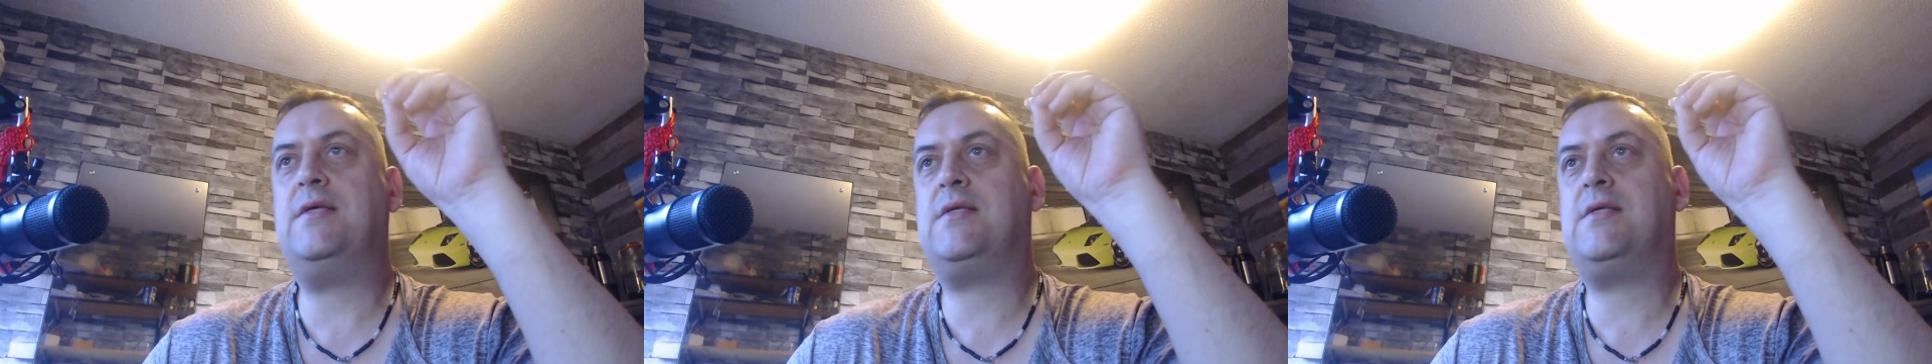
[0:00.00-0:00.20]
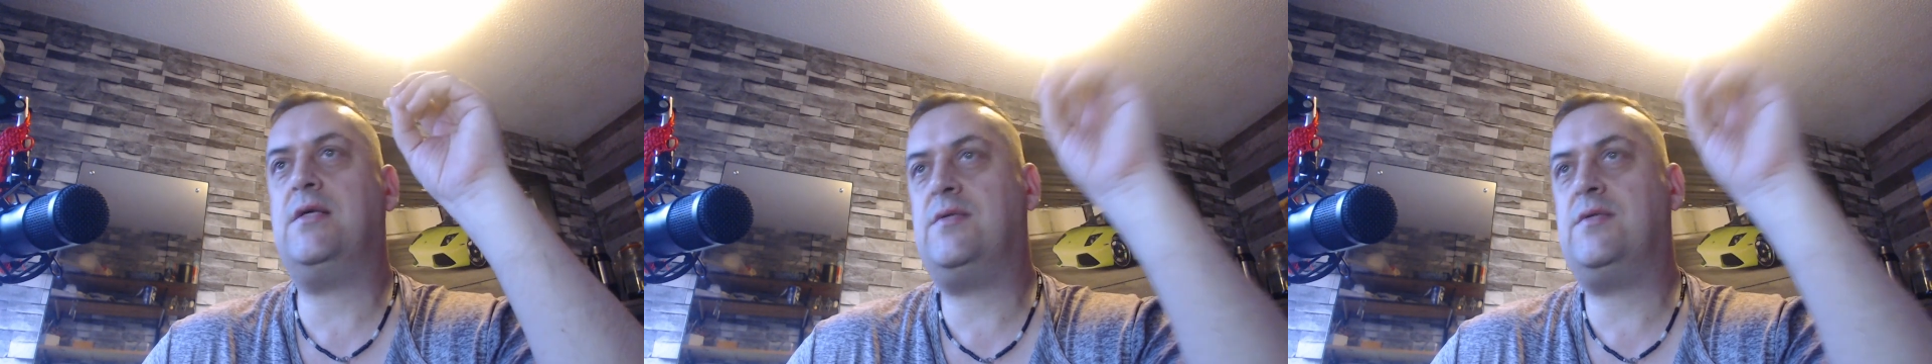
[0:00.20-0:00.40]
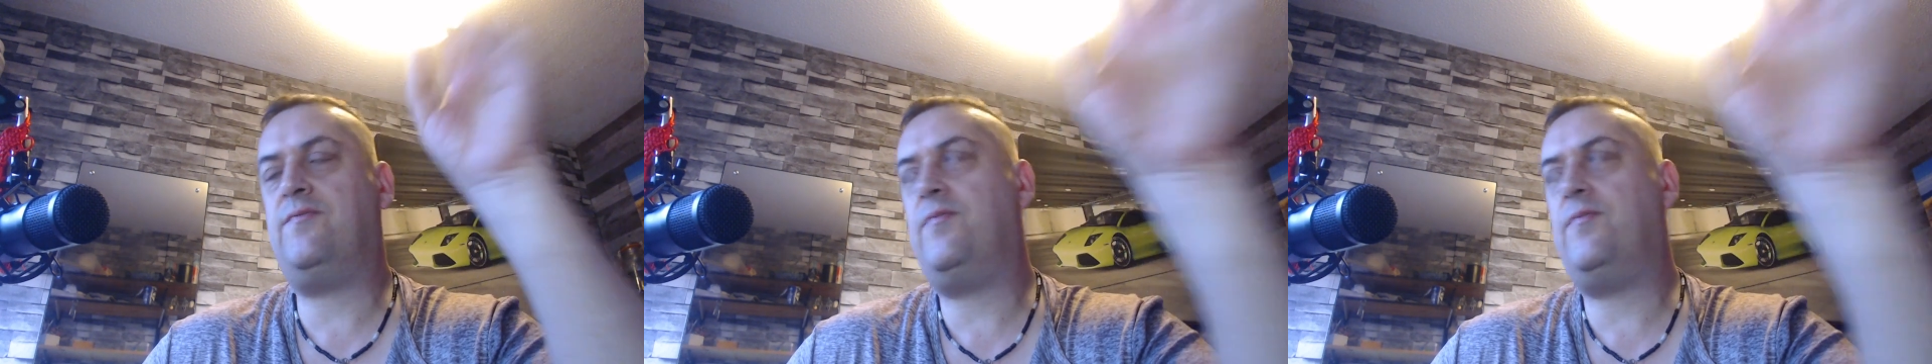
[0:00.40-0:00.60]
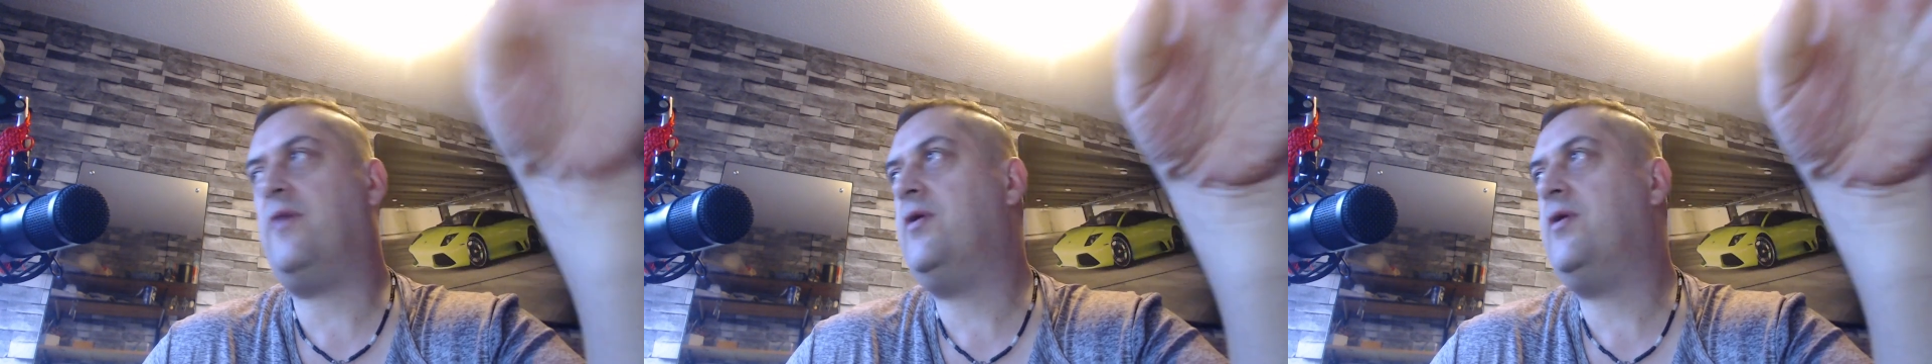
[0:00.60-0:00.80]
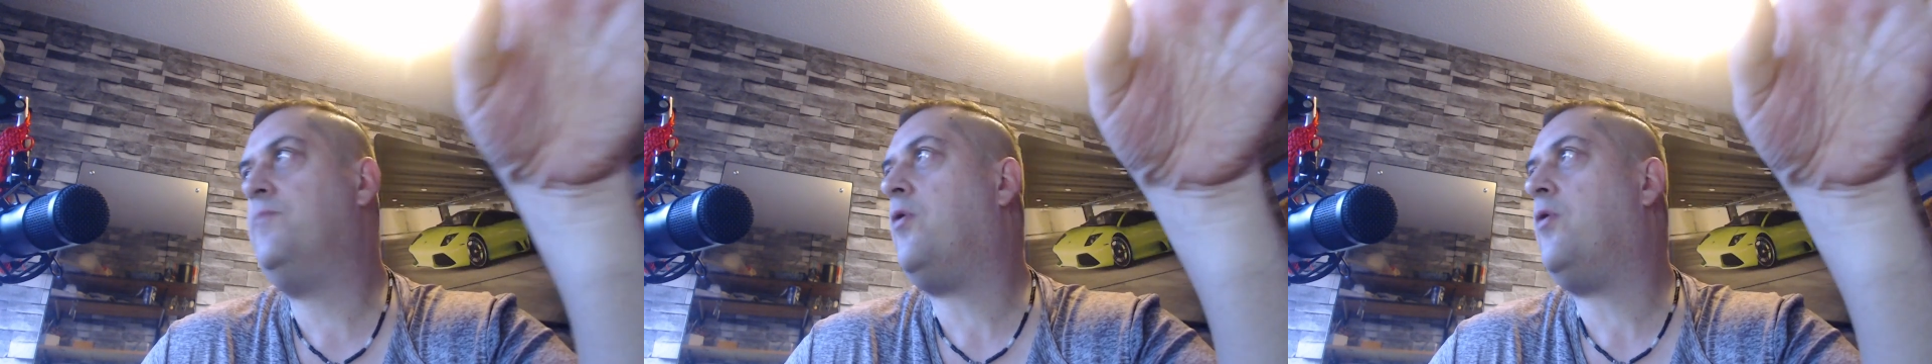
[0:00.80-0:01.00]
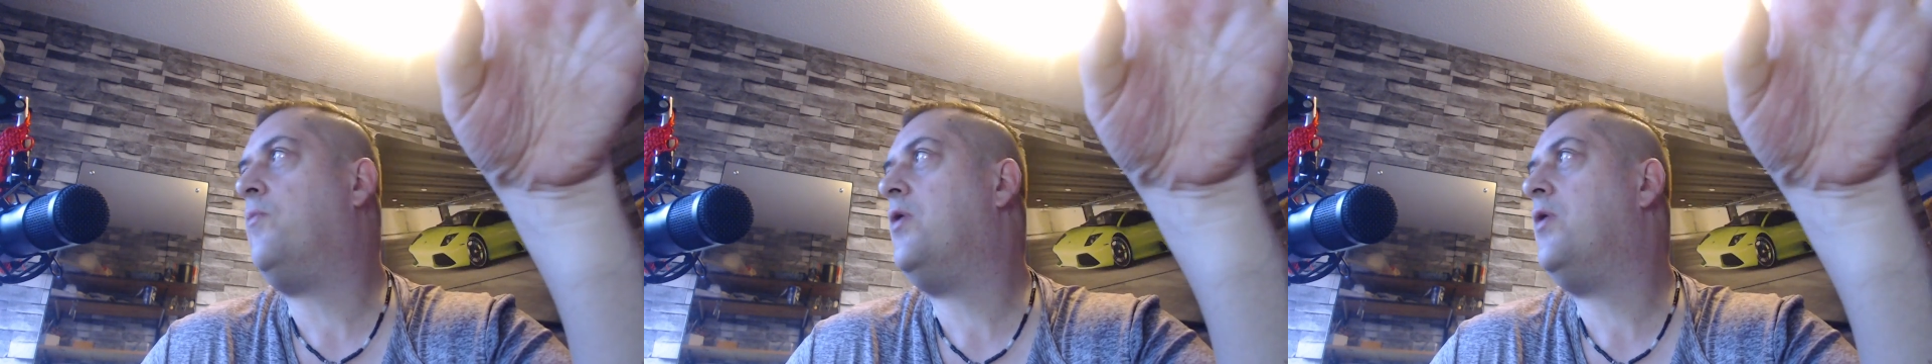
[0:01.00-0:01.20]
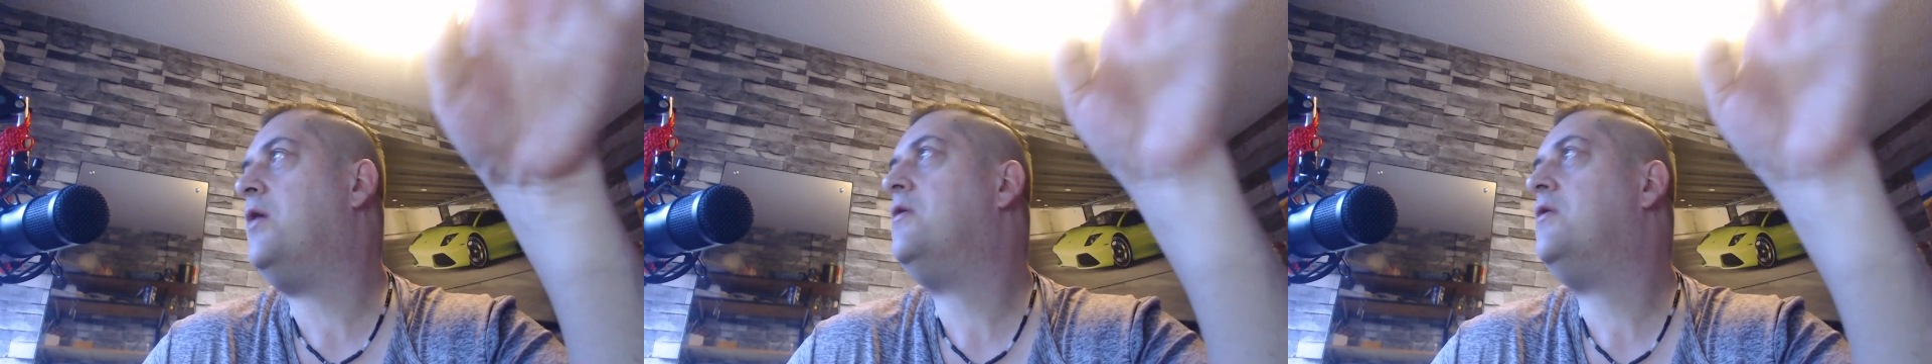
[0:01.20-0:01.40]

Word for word: it's very popular.